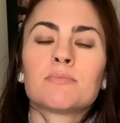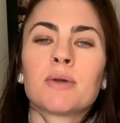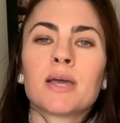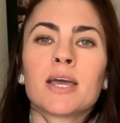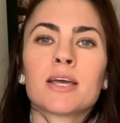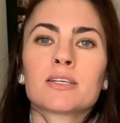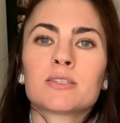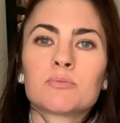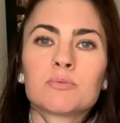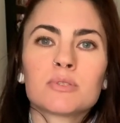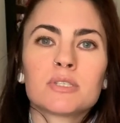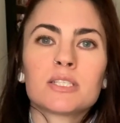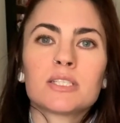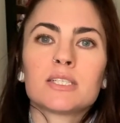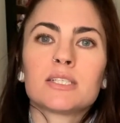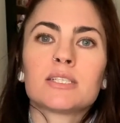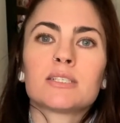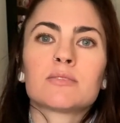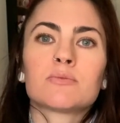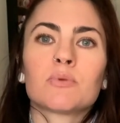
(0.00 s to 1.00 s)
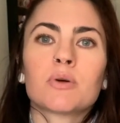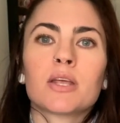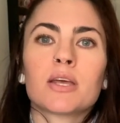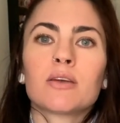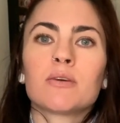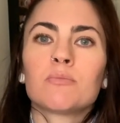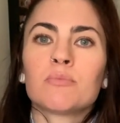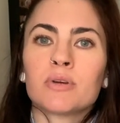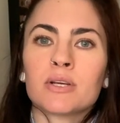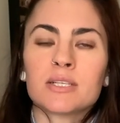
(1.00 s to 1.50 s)
my expertise, what I
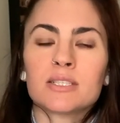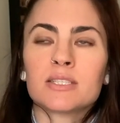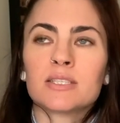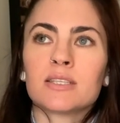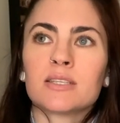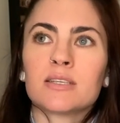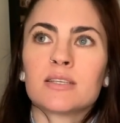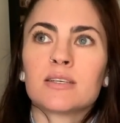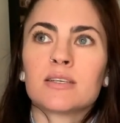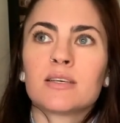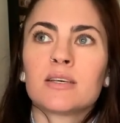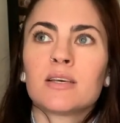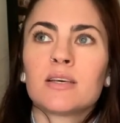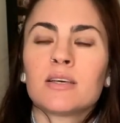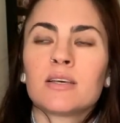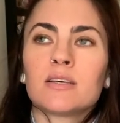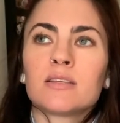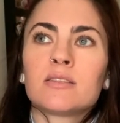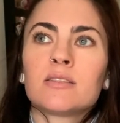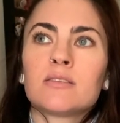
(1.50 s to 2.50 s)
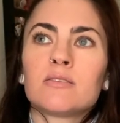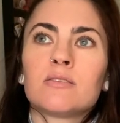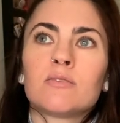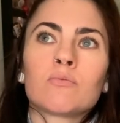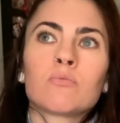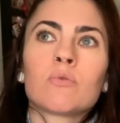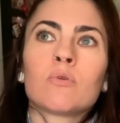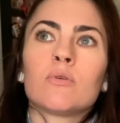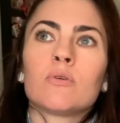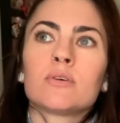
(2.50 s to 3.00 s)
could bring to the
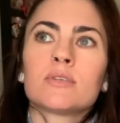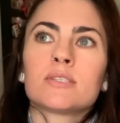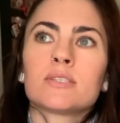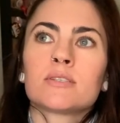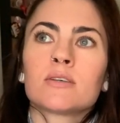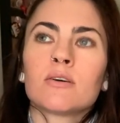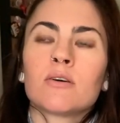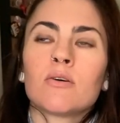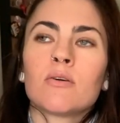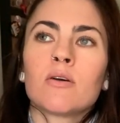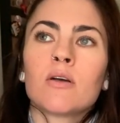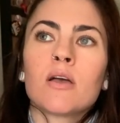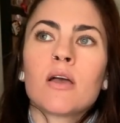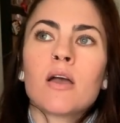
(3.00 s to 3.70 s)
role. So